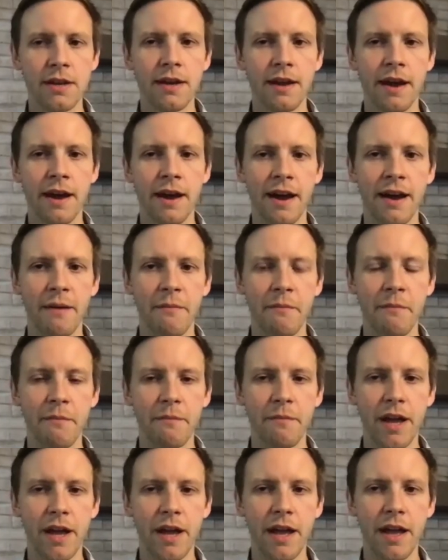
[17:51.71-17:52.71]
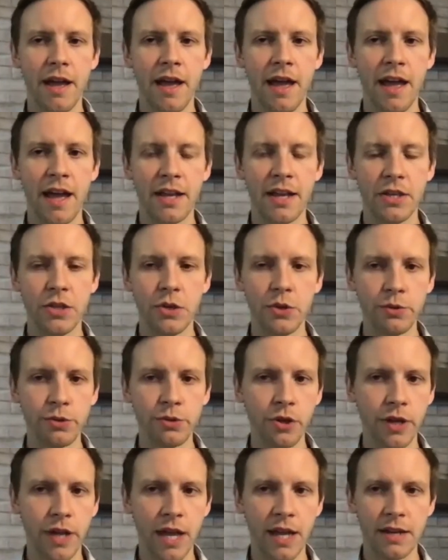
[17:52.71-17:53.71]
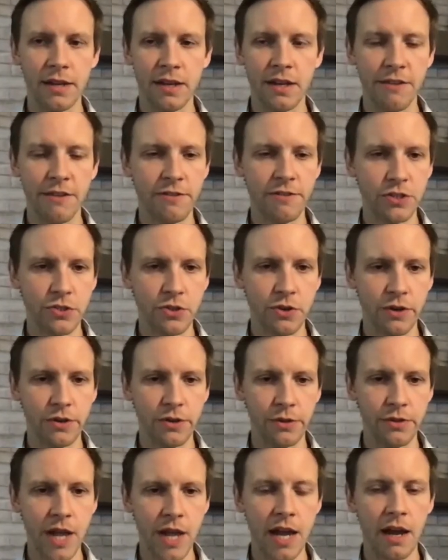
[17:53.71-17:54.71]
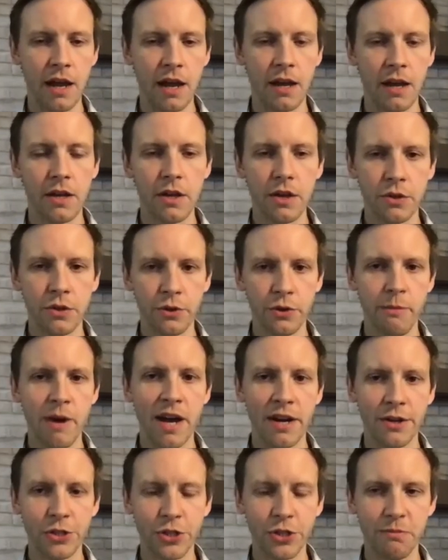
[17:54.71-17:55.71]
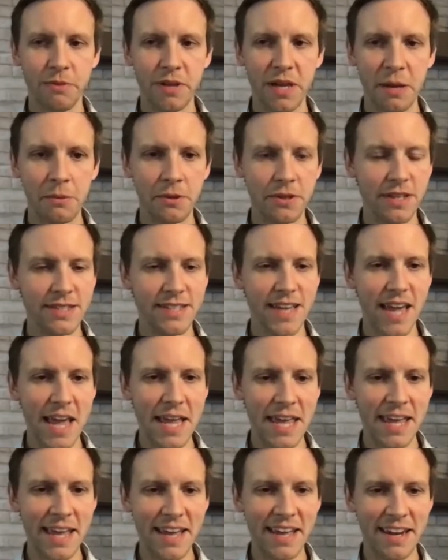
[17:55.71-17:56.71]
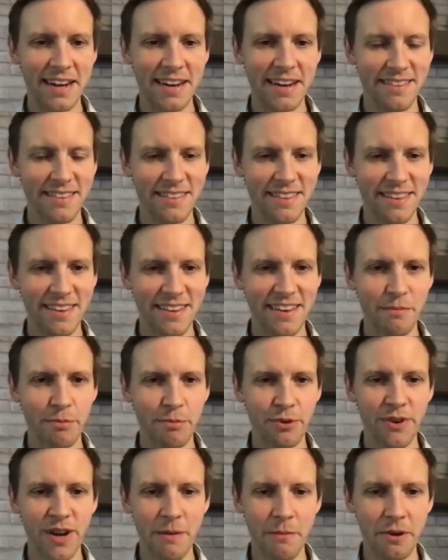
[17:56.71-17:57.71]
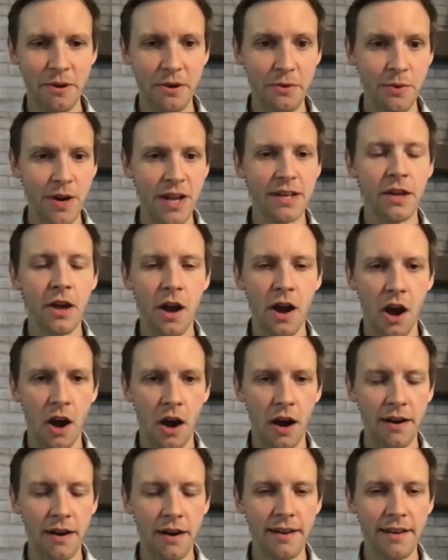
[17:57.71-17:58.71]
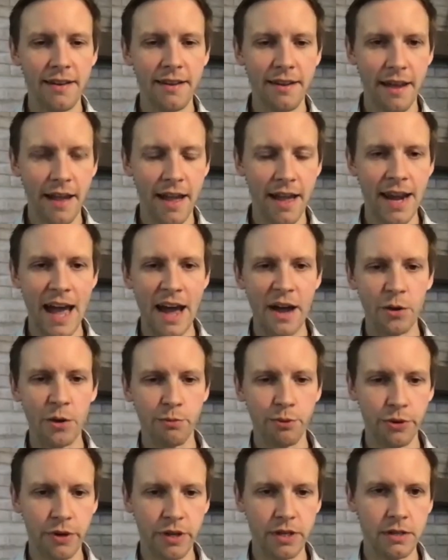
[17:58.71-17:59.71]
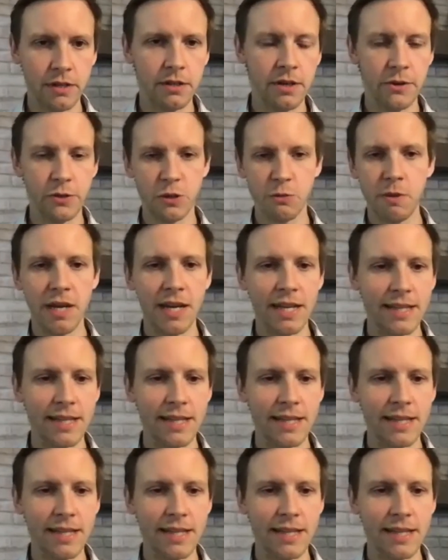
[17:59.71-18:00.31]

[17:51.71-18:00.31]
and you look at enough historical data, your model should be able to take in the parameter red car and output, speeding